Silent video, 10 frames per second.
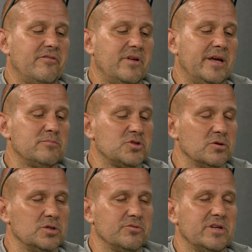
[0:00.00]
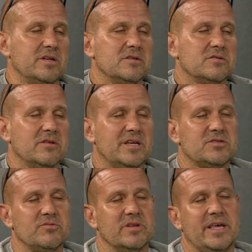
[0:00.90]
hip surgery, so that's
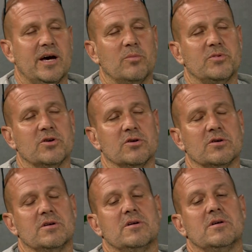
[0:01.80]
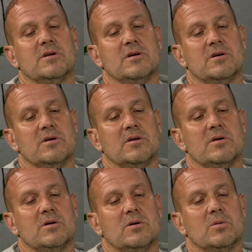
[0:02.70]
really helped her
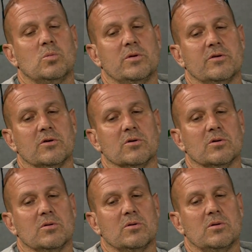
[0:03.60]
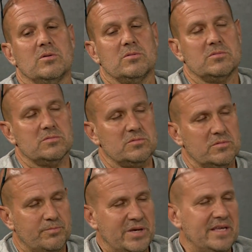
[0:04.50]
with her
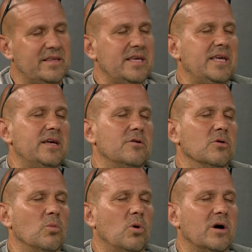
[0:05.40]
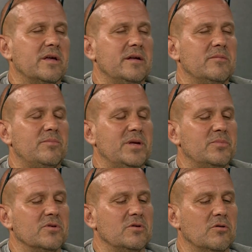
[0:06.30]
PT and her walking.
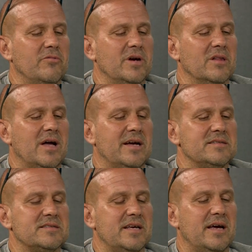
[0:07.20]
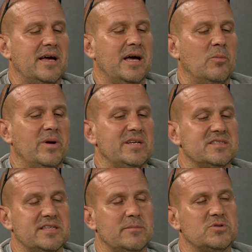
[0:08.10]
People don't realize that how many
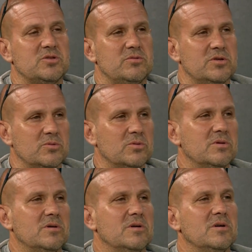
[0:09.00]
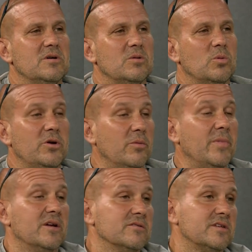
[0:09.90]
steps you do when you're
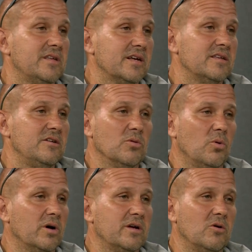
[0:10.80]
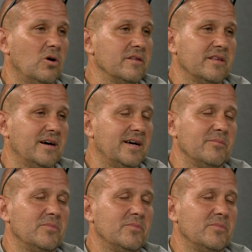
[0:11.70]
metal detecting. You're walking all the time,